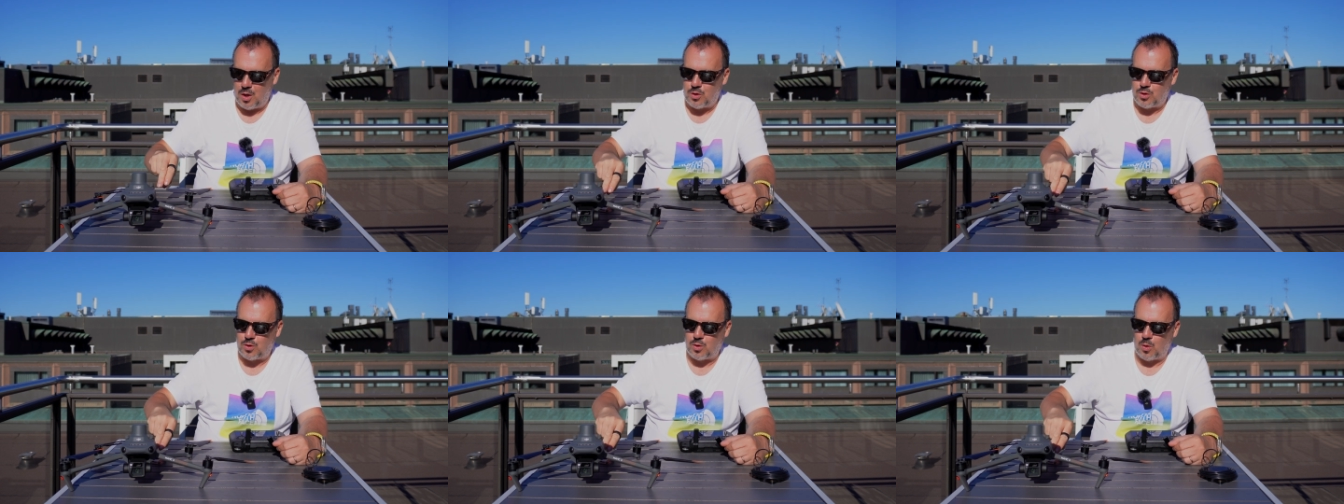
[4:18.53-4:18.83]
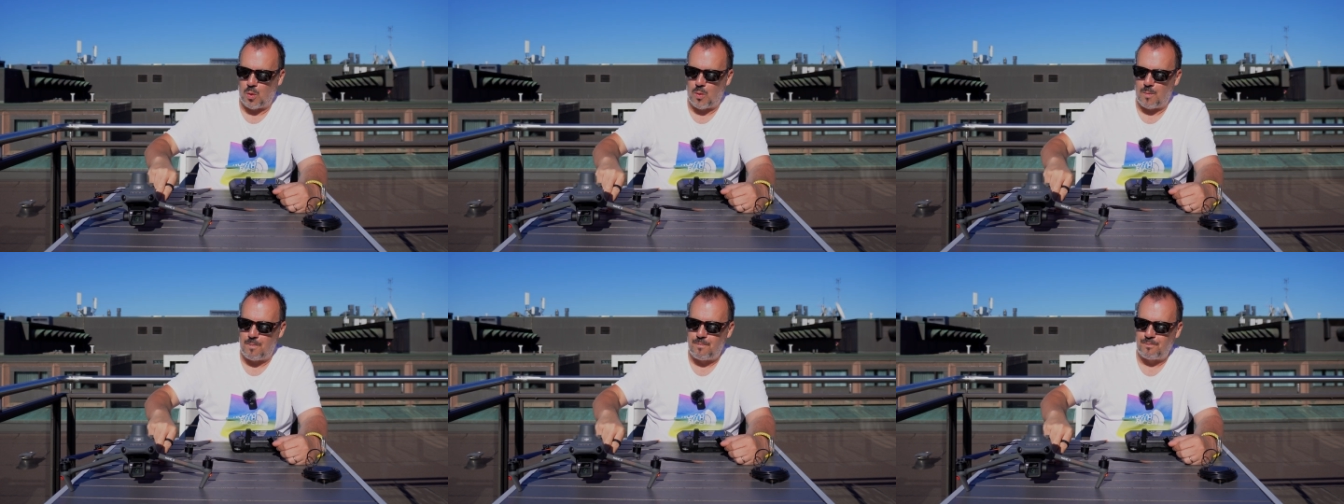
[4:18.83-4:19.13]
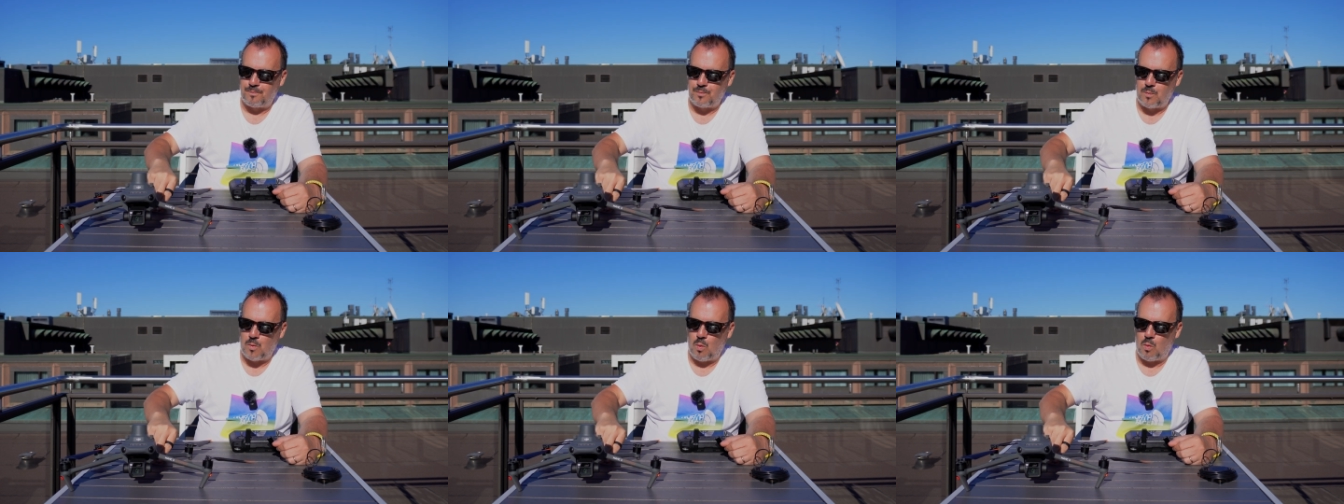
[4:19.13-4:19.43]
So
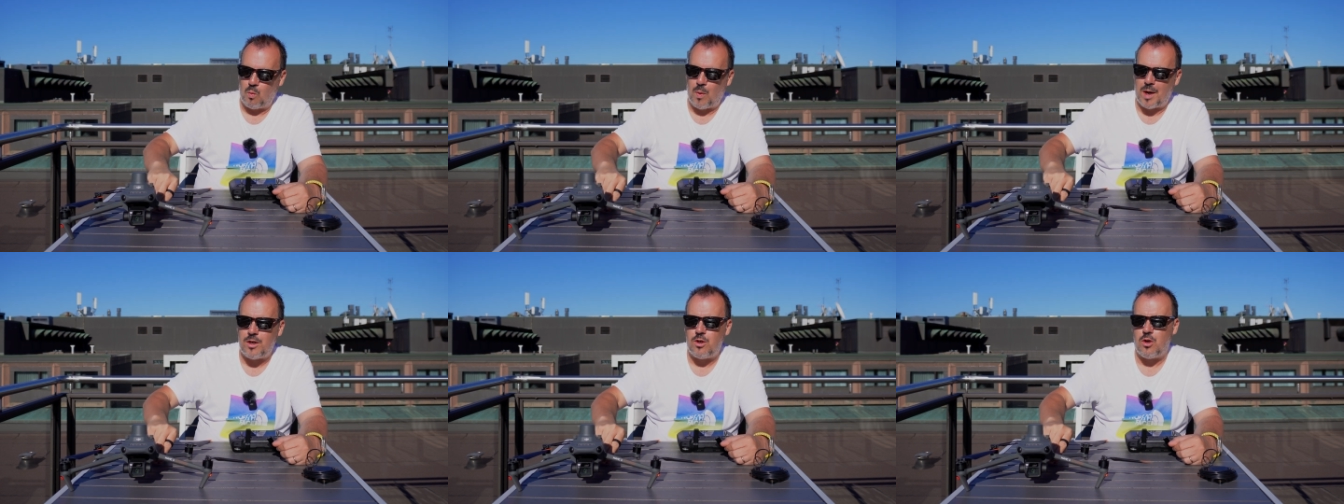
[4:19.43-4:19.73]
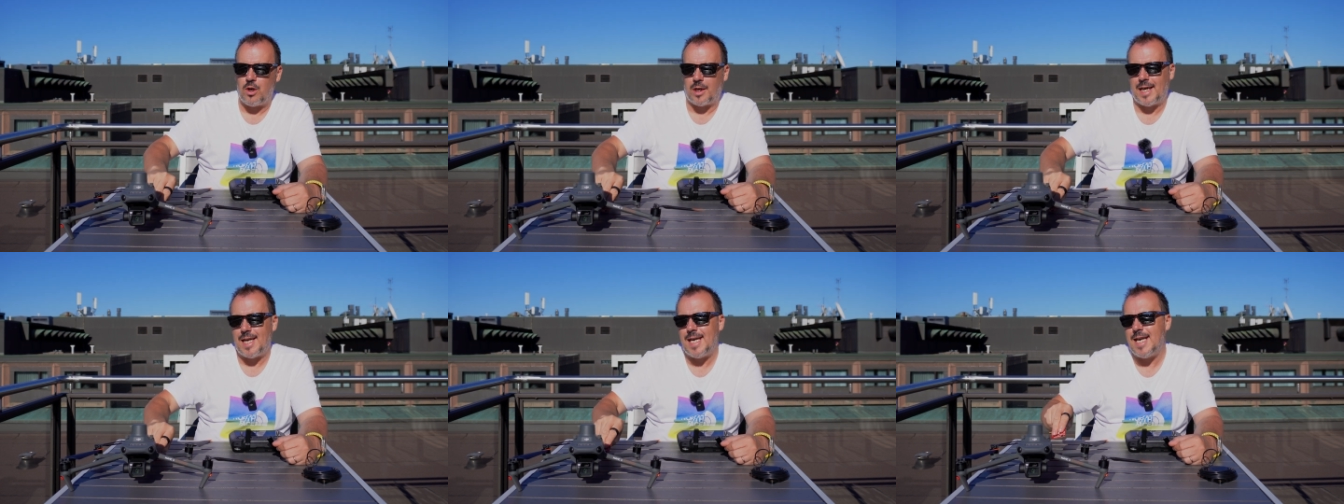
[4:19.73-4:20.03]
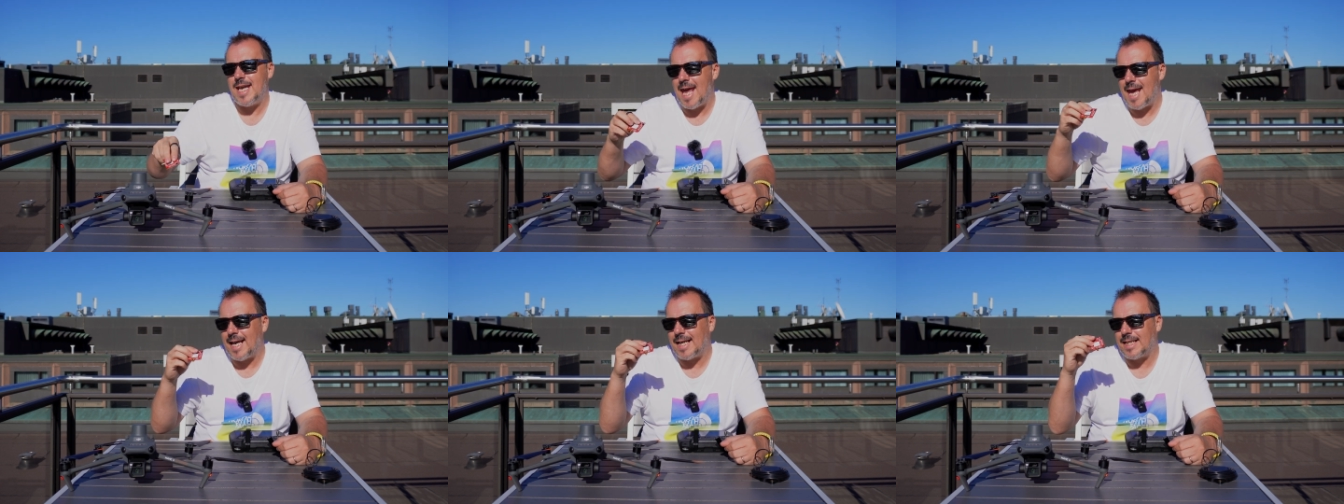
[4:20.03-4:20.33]
when you're
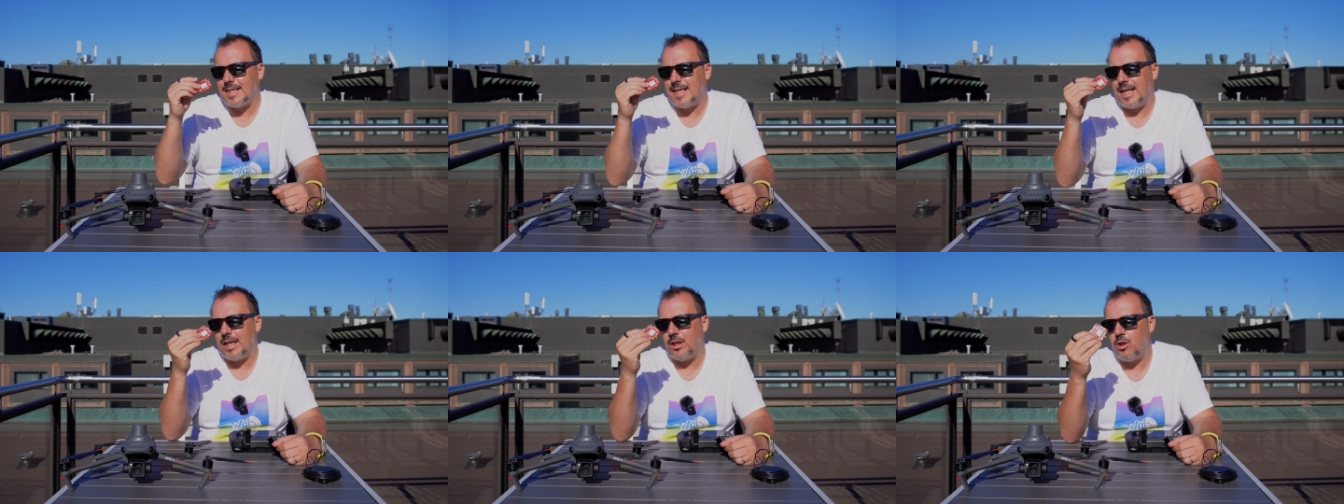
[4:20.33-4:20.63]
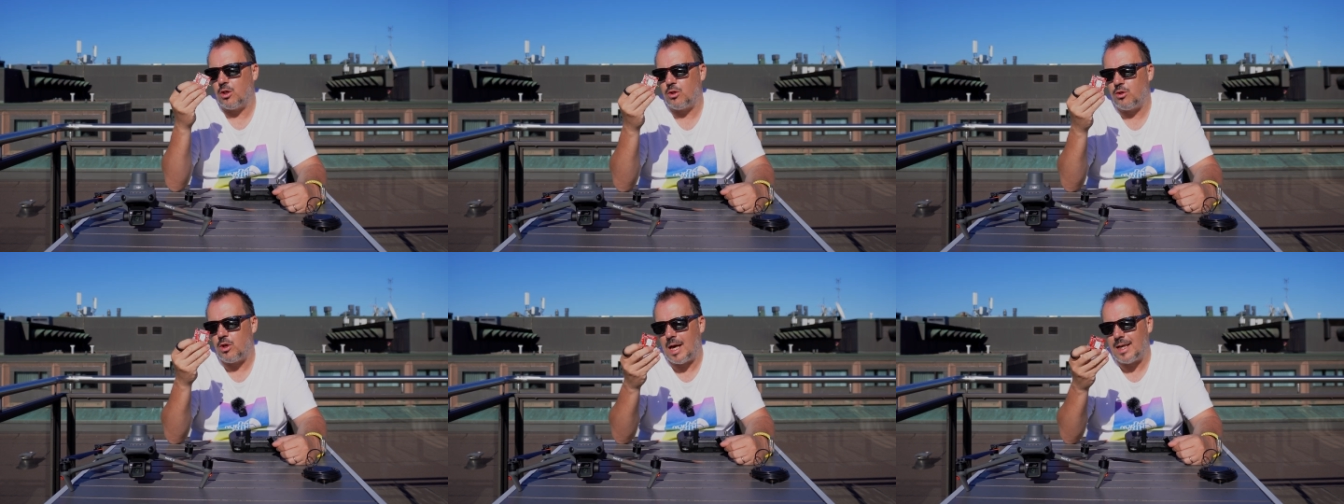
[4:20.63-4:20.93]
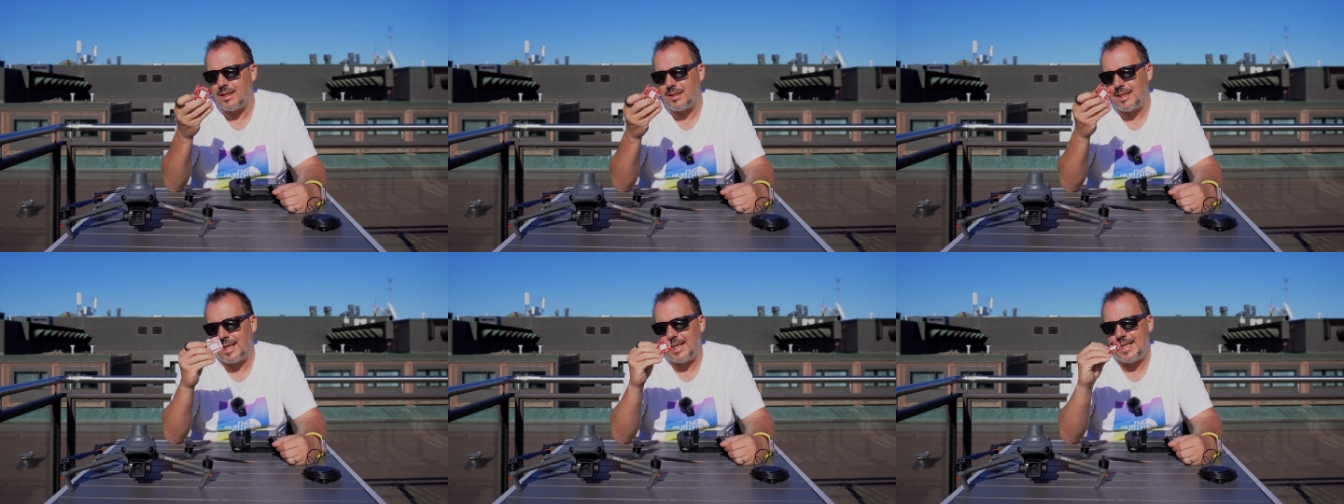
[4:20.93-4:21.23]
connecting, you're
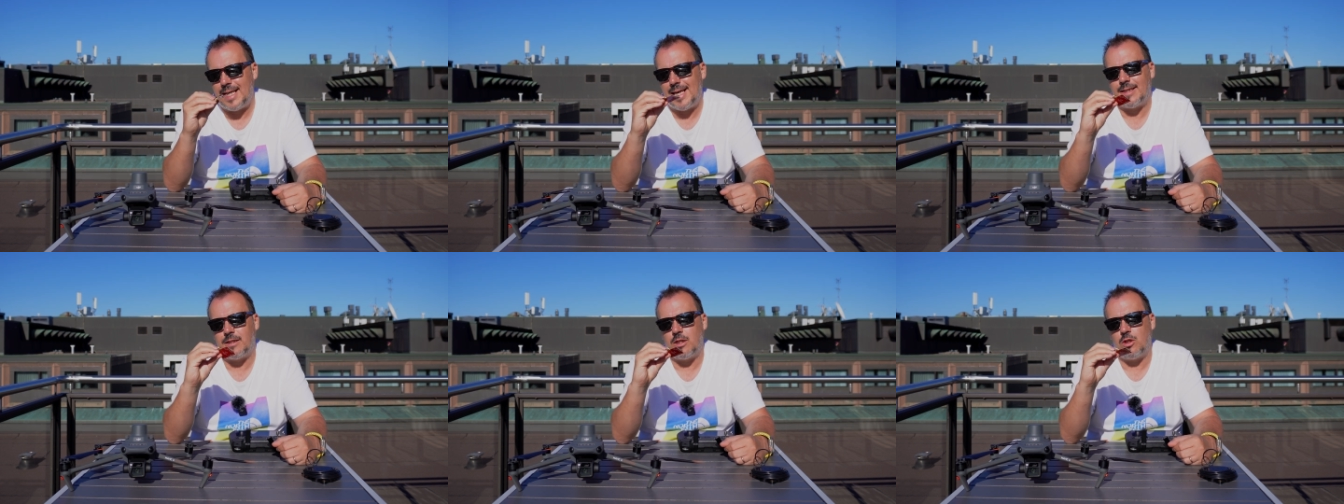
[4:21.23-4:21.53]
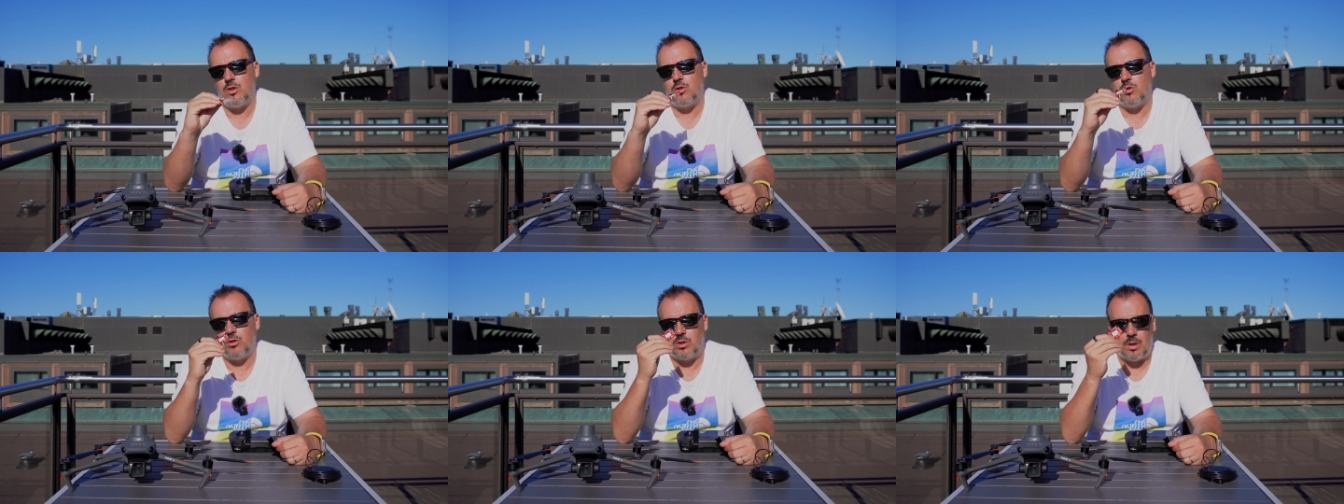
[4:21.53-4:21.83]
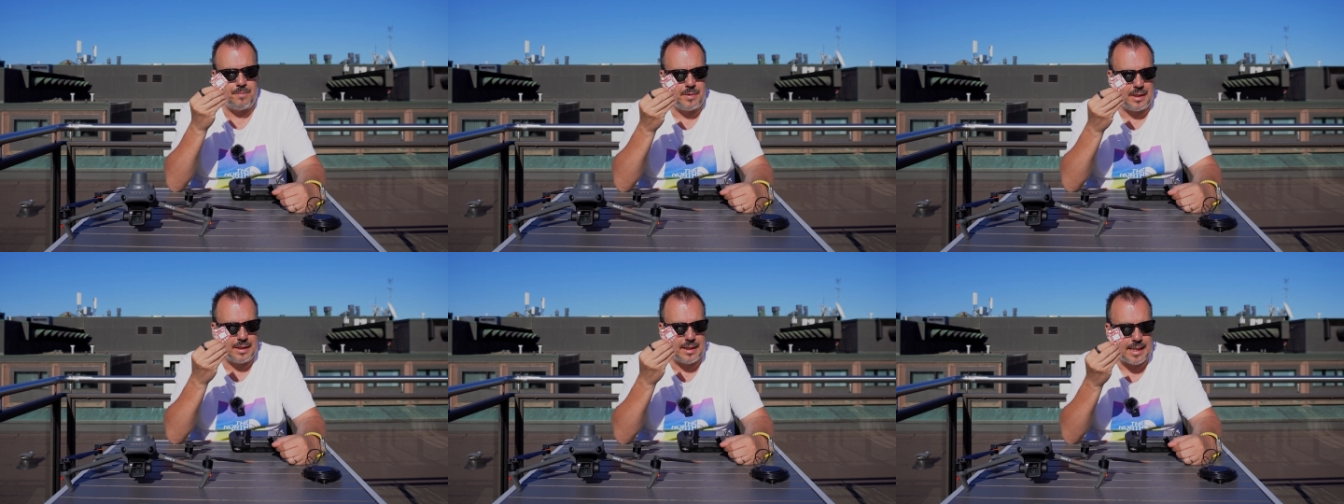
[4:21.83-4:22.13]
actually connecting to
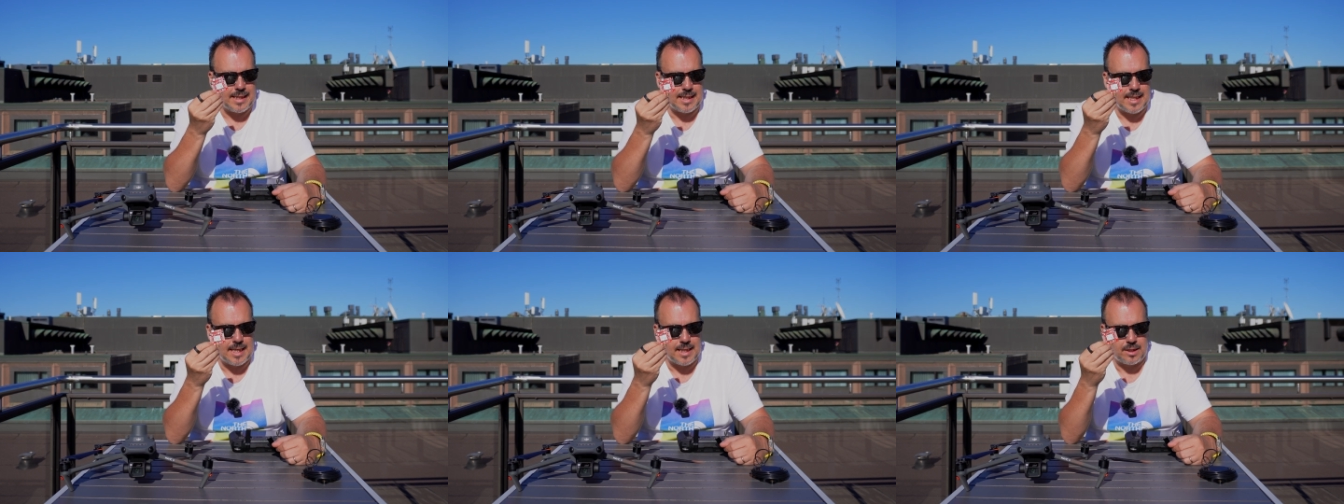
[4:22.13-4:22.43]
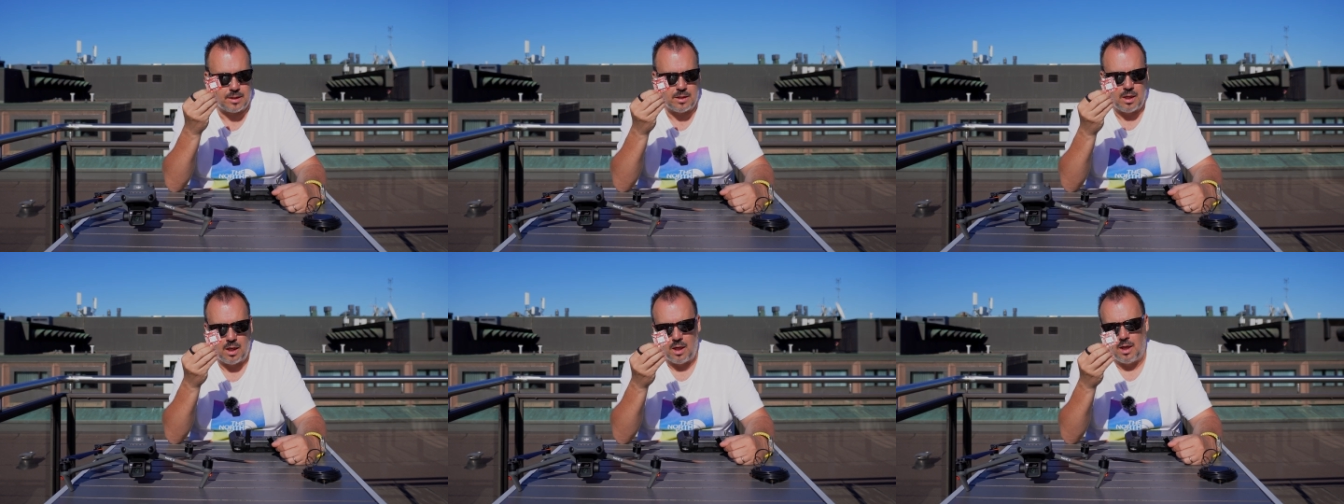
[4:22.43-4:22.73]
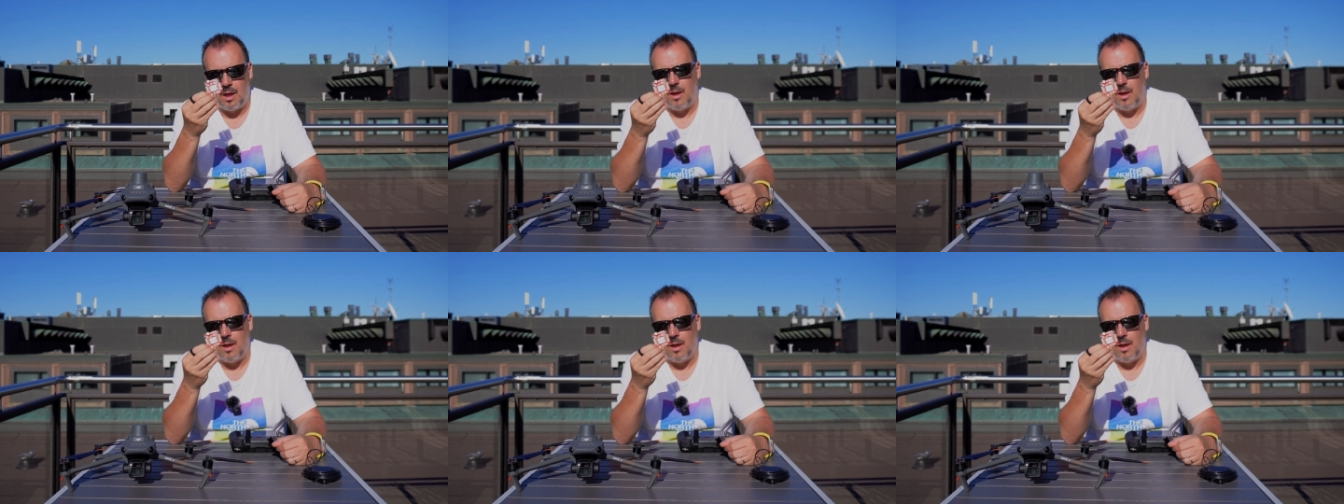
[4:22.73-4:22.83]
something like this.